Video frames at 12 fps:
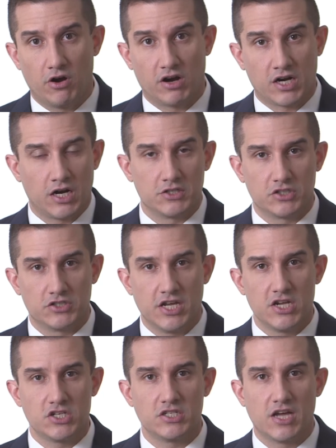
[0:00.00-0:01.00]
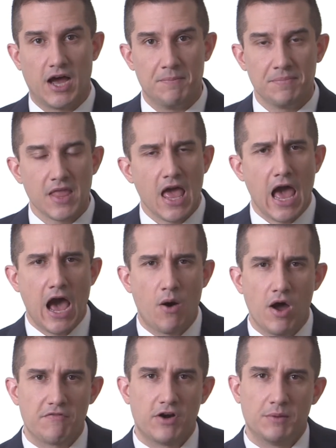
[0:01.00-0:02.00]
our consultation time.
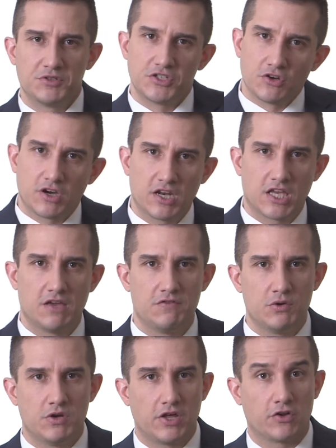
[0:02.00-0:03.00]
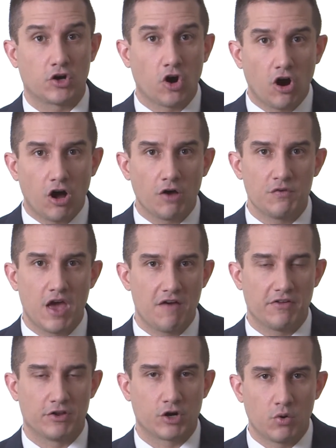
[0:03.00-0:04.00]
However, I'm still going to give you another call if you have
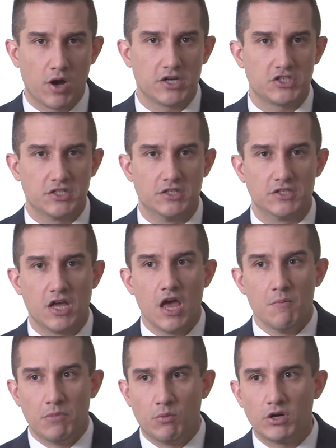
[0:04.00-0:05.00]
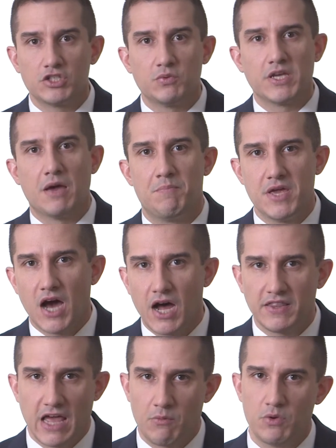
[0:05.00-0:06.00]
other questions, but once we get
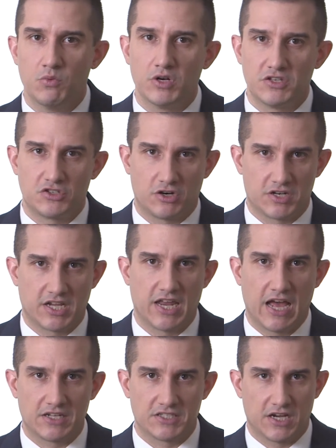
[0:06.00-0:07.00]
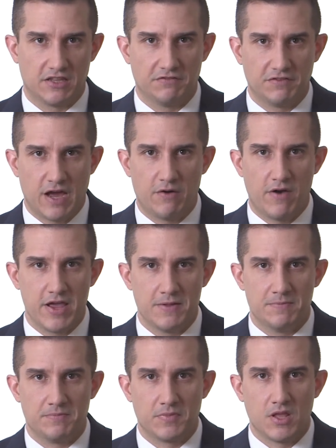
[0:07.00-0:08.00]
beyond that, we would start to get outside the flat rate.
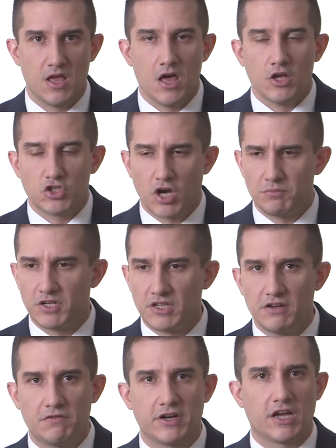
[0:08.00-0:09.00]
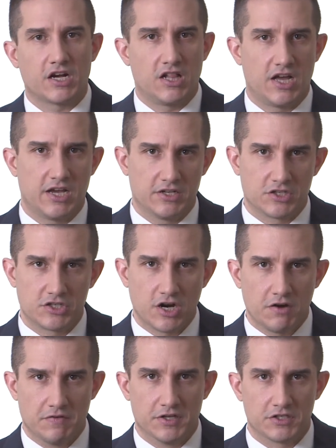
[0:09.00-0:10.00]
So I'm delivering a client
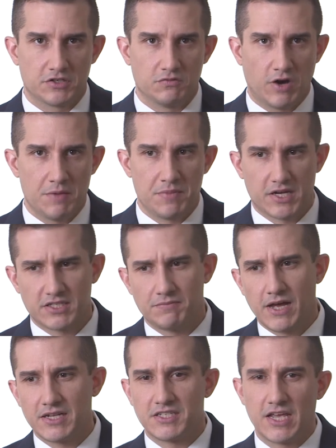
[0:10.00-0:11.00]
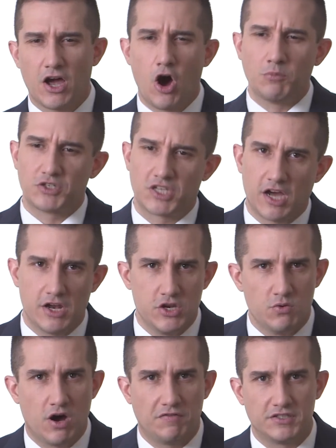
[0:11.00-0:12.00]
service, right? Because I'm not saying, I'm just cutting
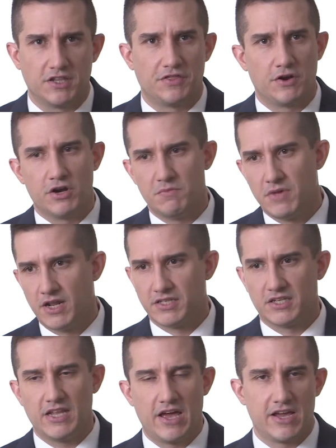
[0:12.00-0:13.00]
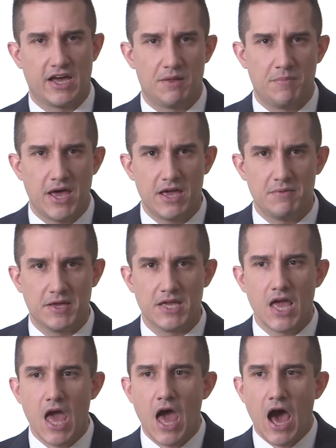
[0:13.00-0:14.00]
you off at the 30 minutes and now you got to pay me.
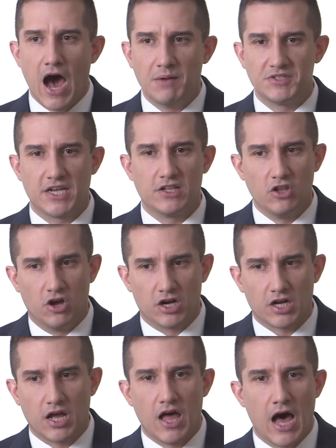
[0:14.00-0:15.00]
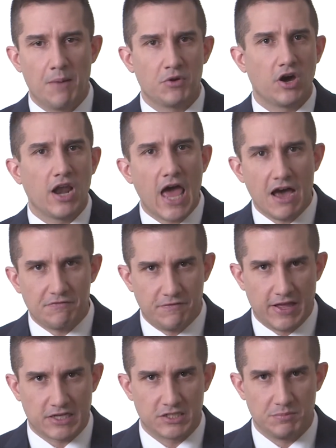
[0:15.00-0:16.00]
I'm saying, look, I'm going to have
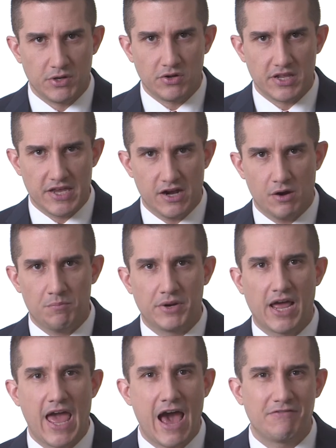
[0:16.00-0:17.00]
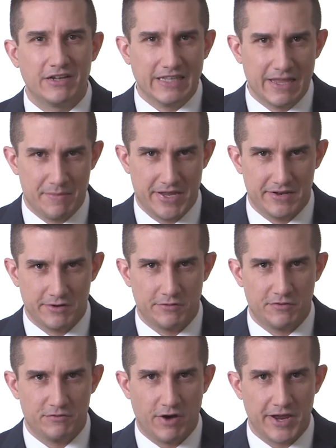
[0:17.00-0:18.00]
flexibility here, but I have a limit,
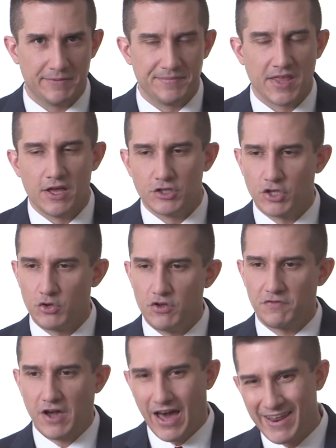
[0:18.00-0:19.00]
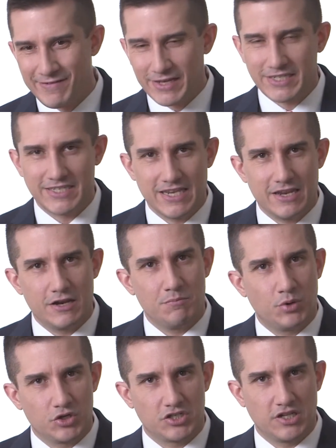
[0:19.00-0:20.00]
right? So you've kind of exceeded and
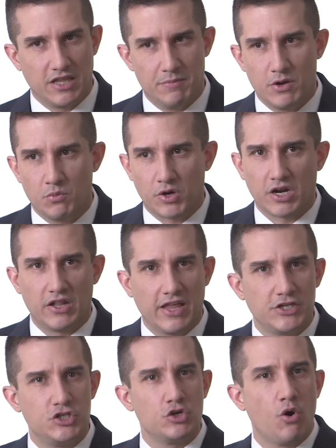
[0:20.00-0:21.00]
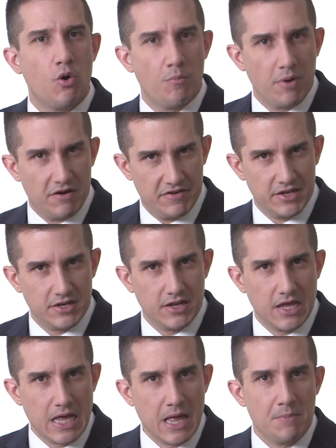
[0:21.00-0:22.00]
pushed the limit. We're going to let you go above it.
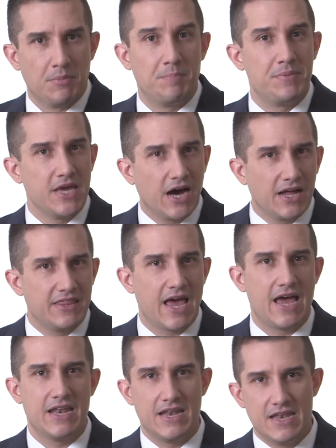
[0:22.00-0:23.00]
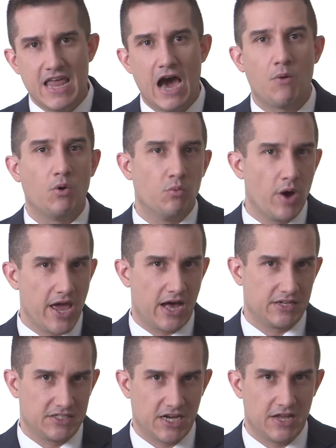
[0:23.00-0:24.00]
But beyond that, now we're way
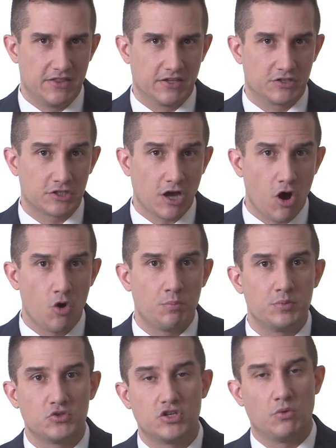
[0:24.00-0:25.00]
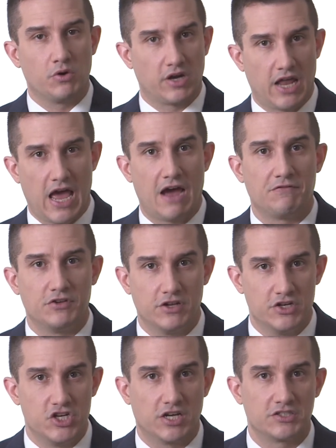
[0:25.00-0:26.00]
outside the scope, so we're going to have to
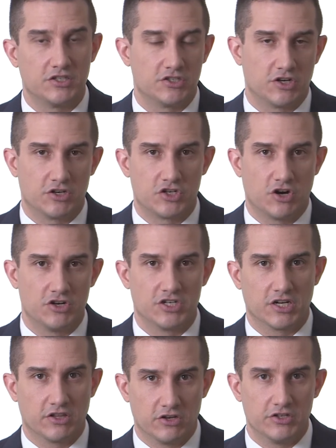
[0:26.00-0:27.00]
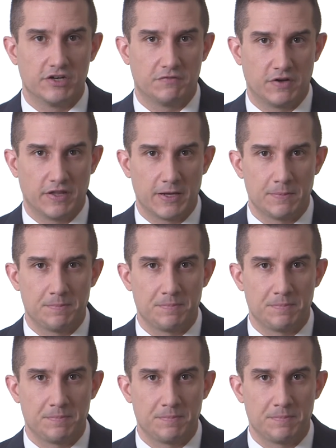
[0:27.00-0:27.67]
adjust and start charging a little differently.